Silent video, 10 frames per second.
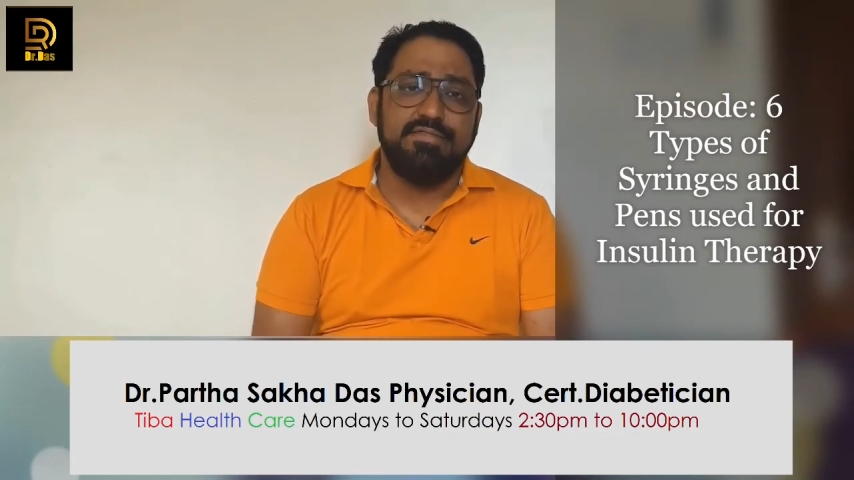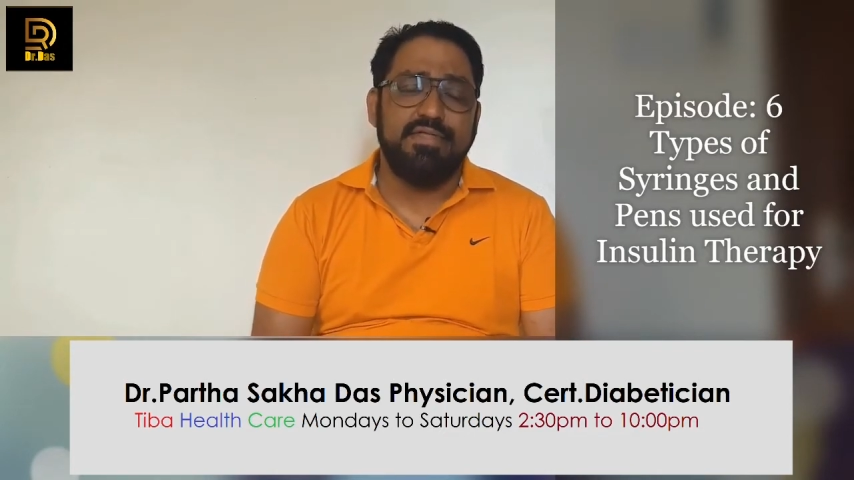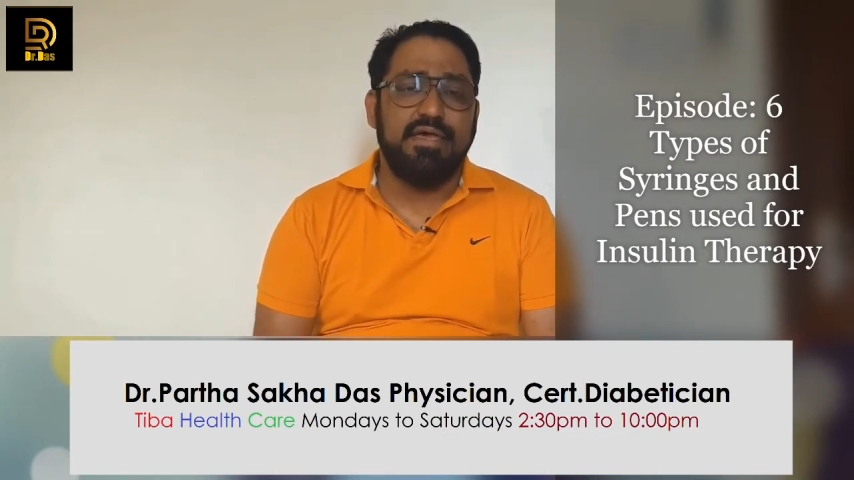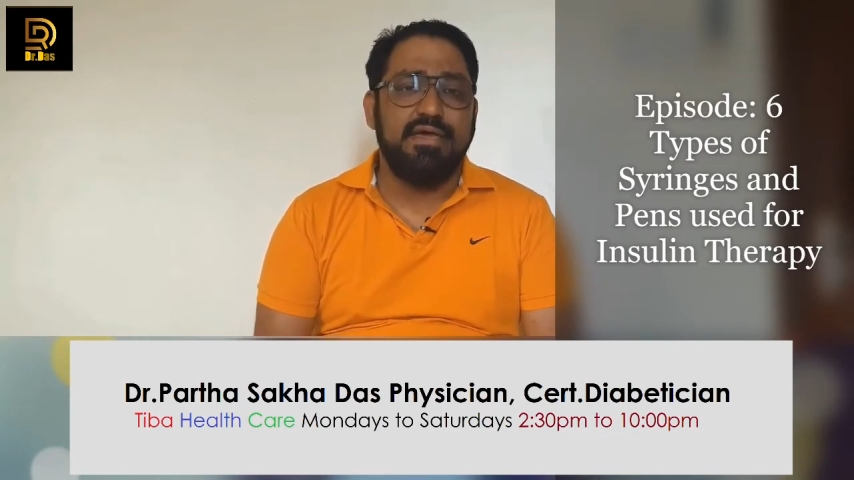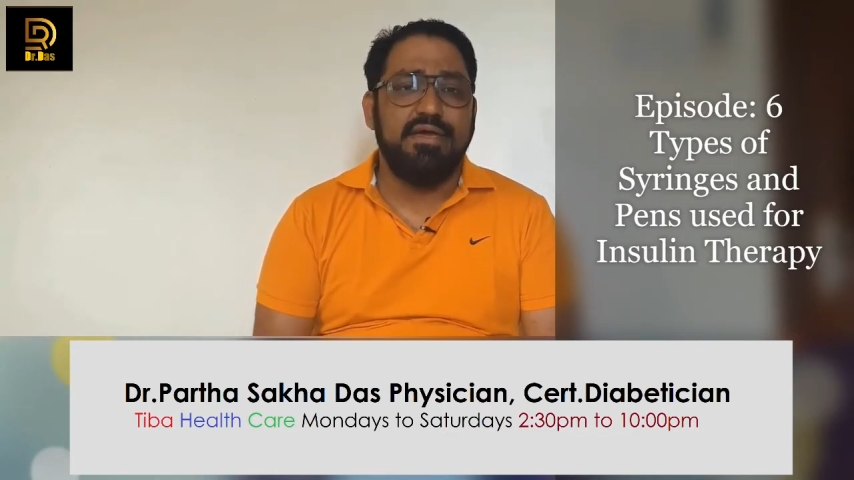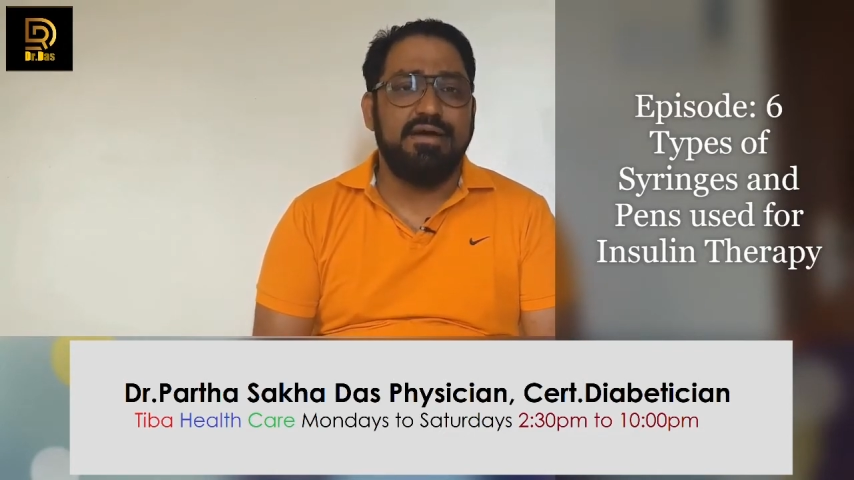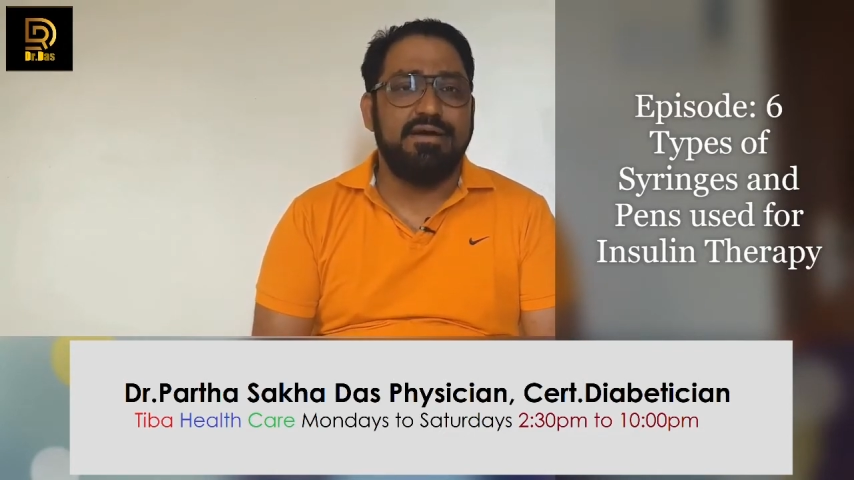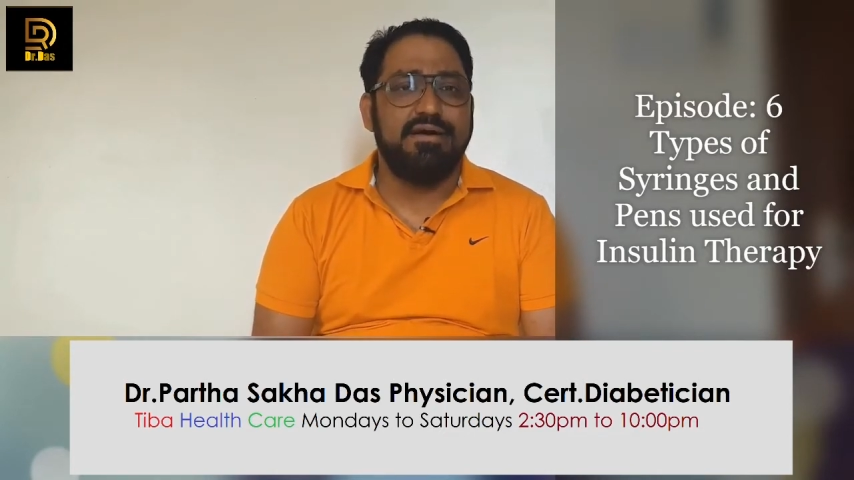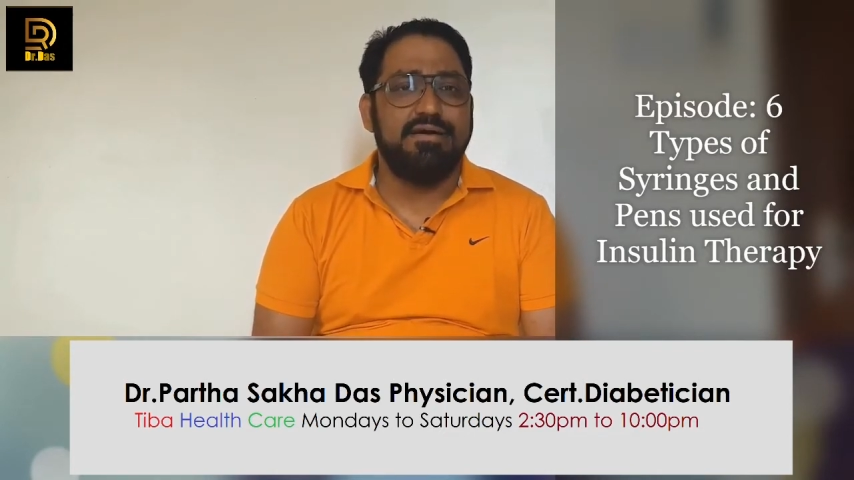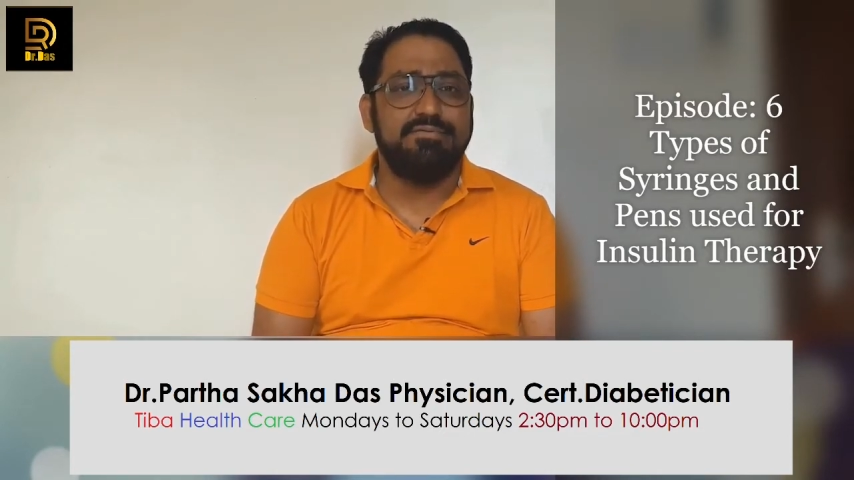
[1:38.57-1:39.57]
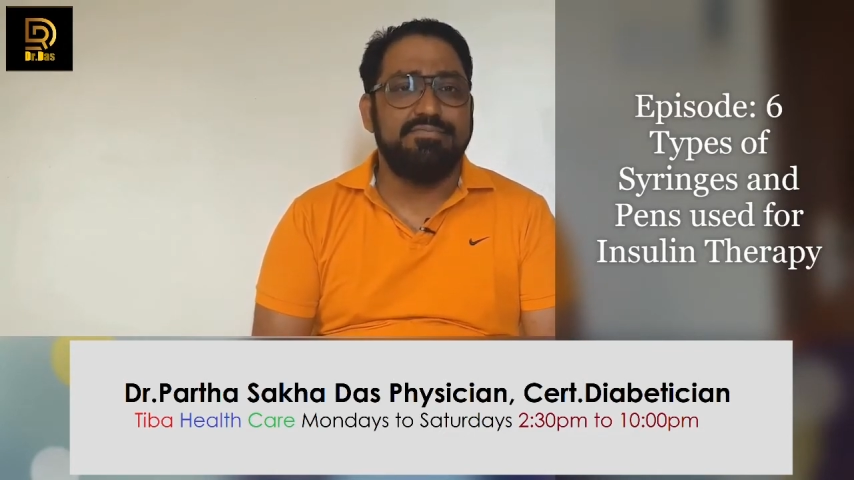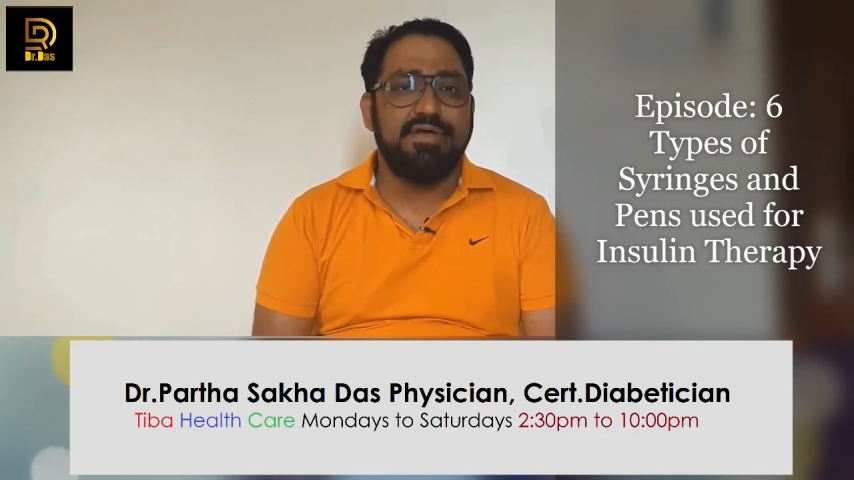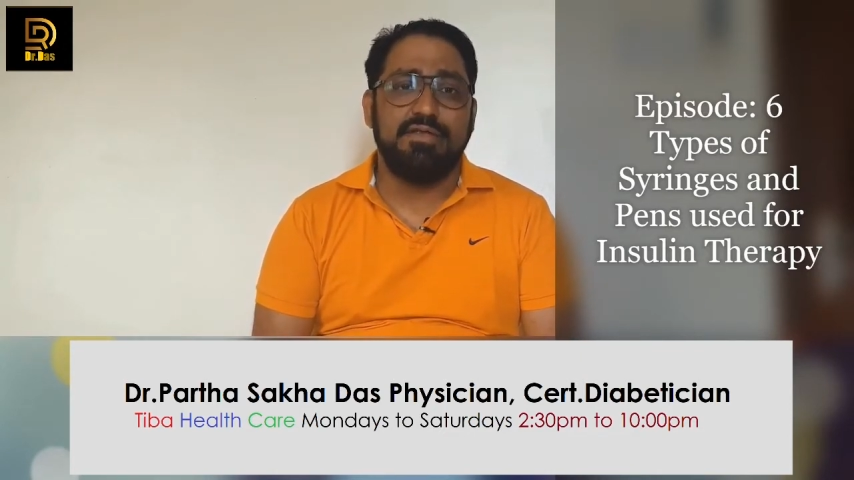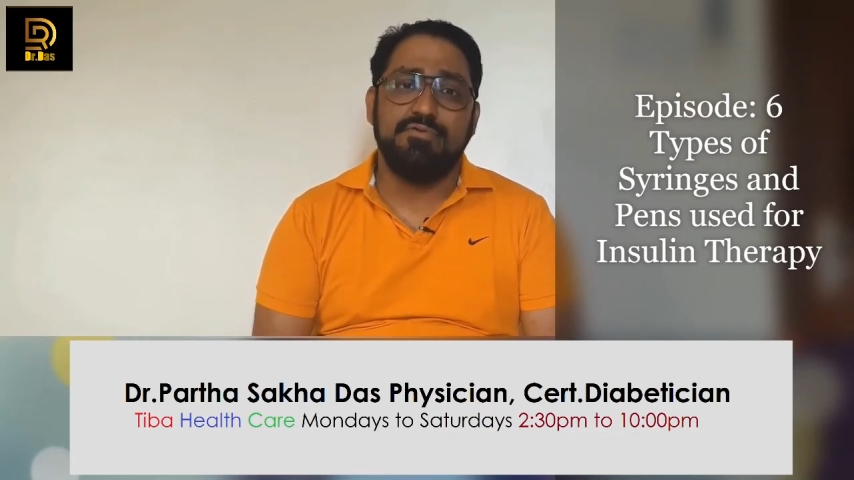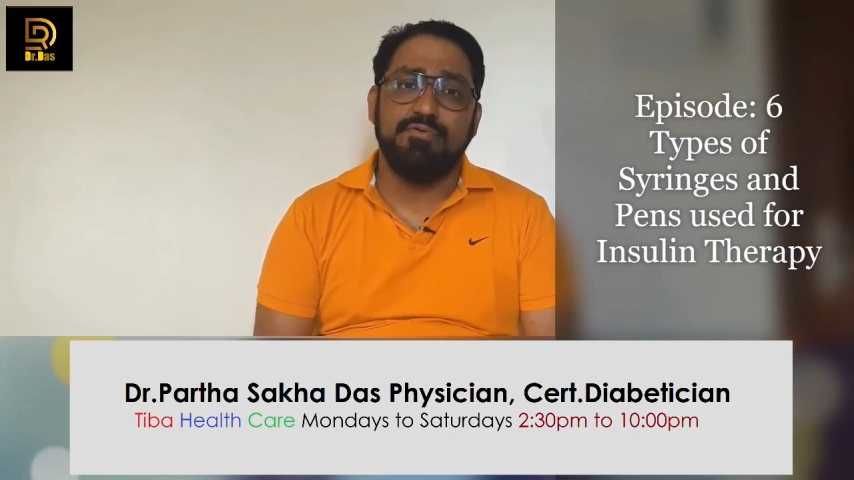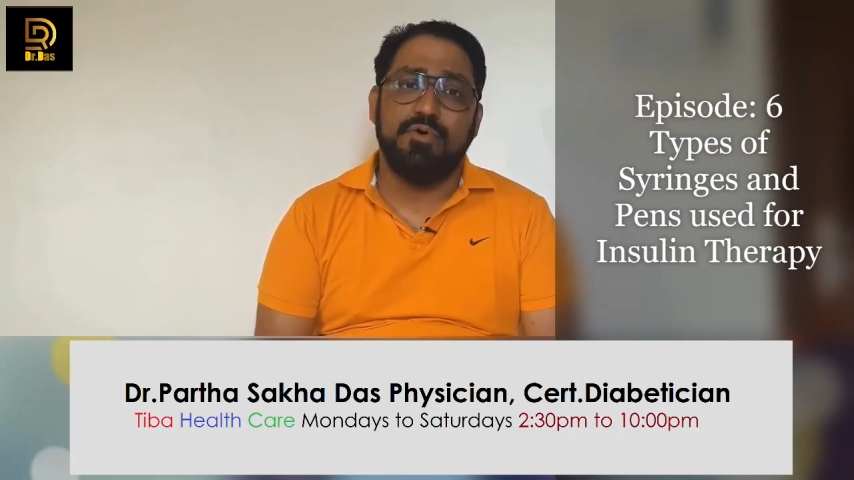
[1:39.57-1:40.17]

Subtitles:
they try to